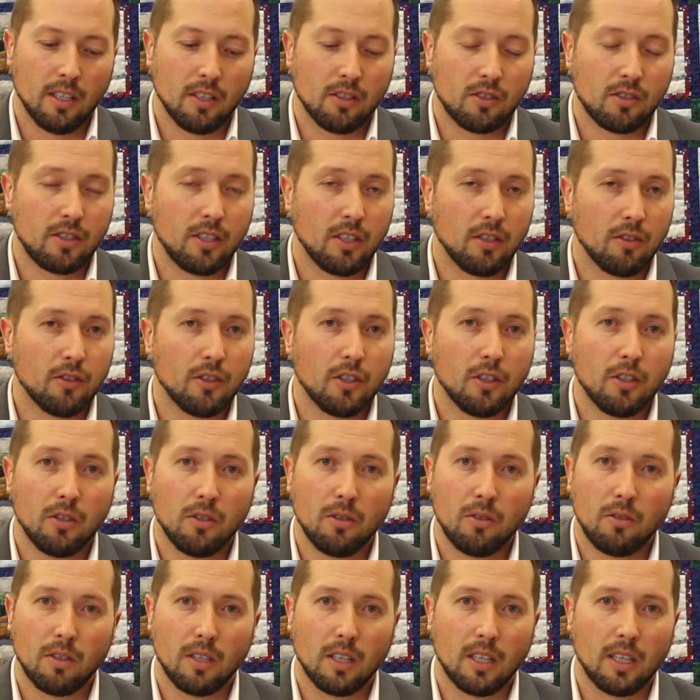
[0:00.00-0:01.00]
still
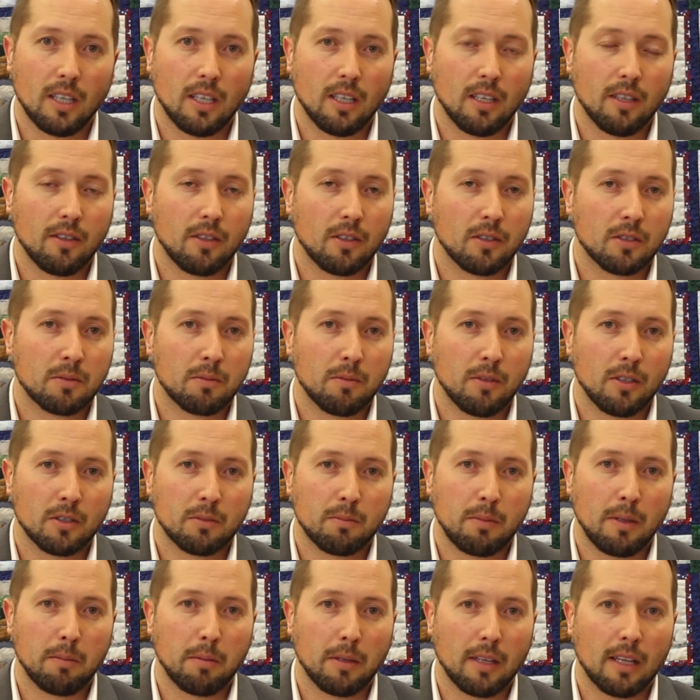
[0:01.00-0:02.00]
new.
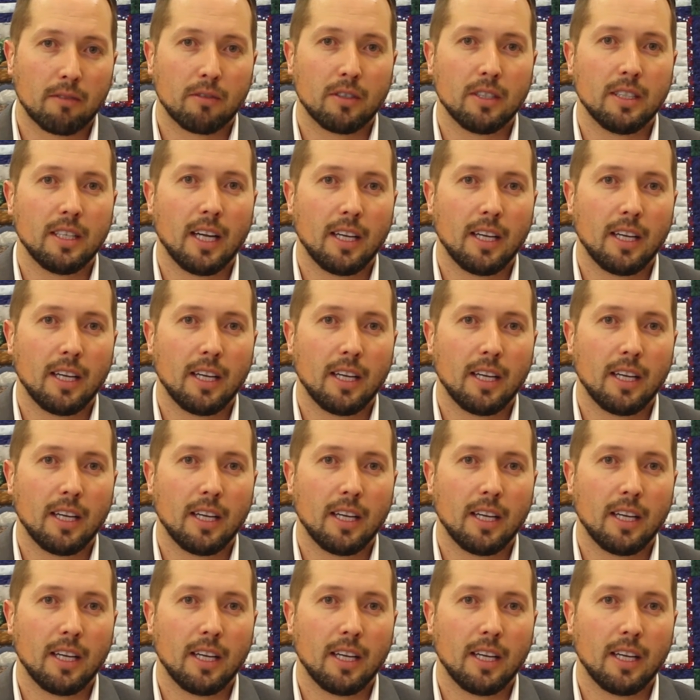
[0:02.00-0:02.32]
There's people every